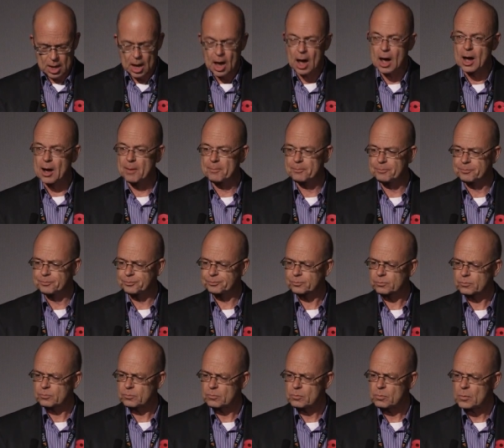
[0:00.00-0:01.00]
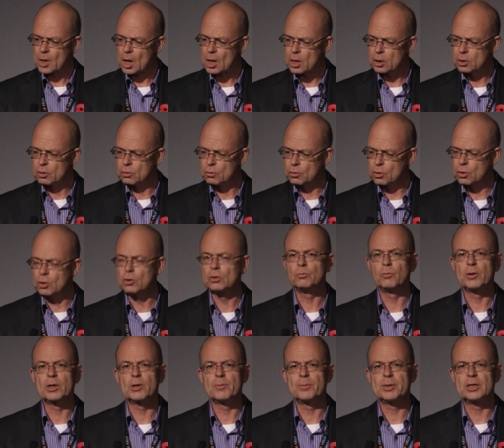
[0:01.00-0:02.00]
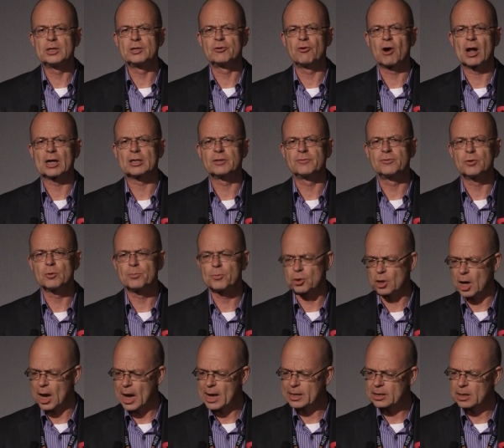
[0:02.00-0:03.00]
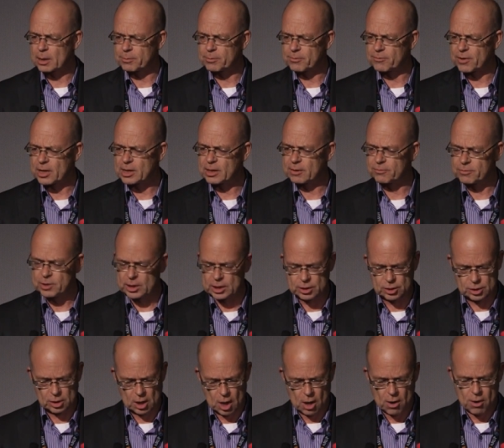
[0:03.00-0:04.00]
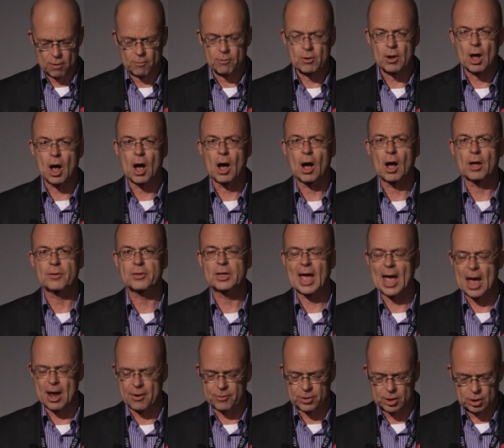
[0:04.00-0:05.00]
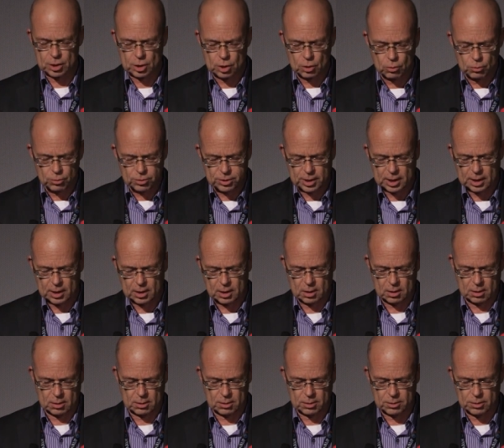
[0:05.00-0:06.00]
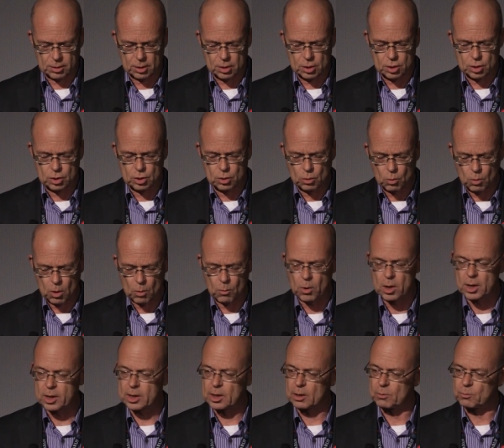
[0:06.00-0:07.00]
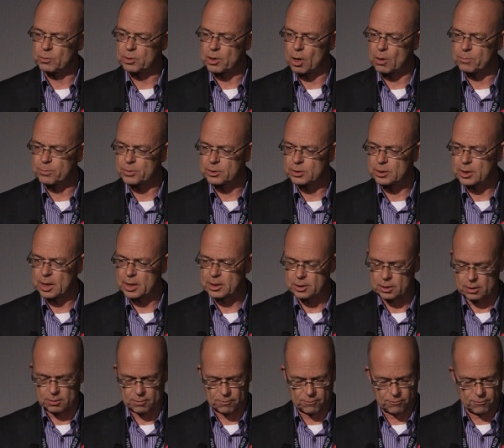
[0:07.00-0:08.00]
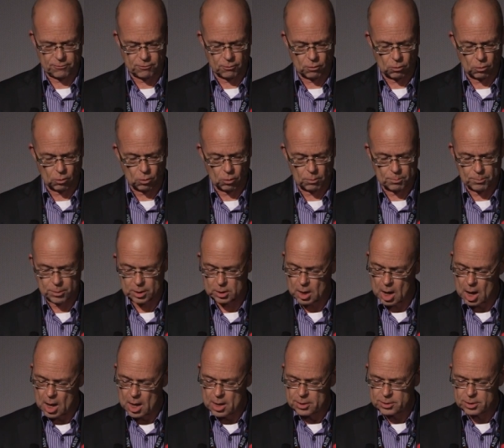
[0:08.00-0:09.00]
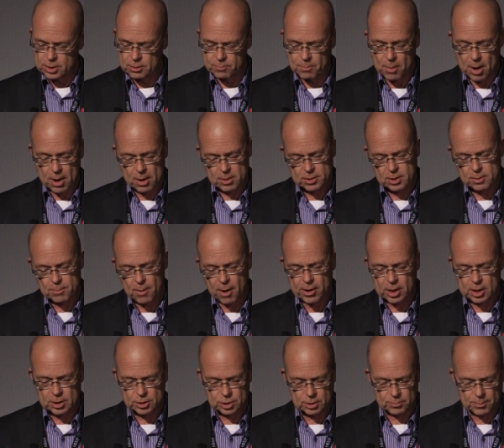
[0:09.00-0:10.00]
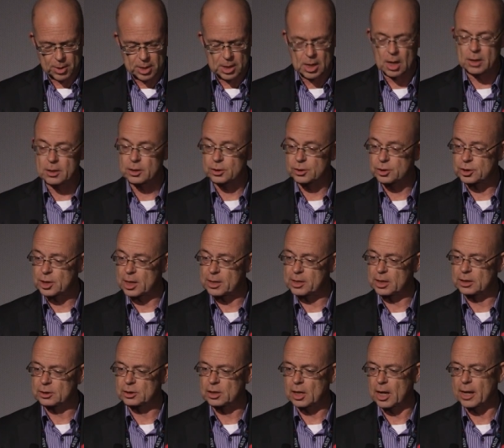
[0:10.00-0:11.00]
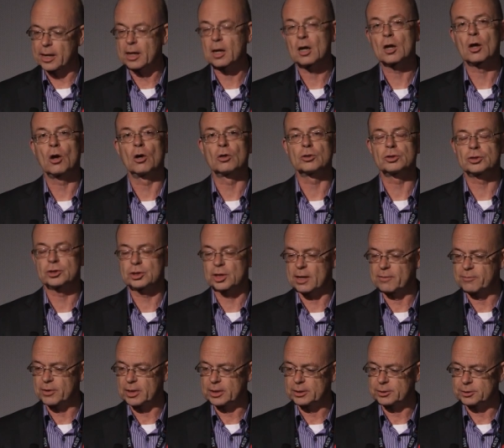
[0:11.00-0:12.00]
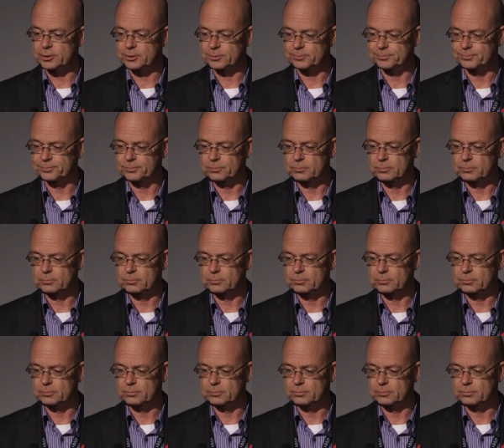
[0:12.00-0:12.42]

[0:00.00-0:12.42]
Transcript: We could be interactive and you could put your hand up if any of these are the area you think that you are working with open data for. But the Americans and many others say things like cost savings.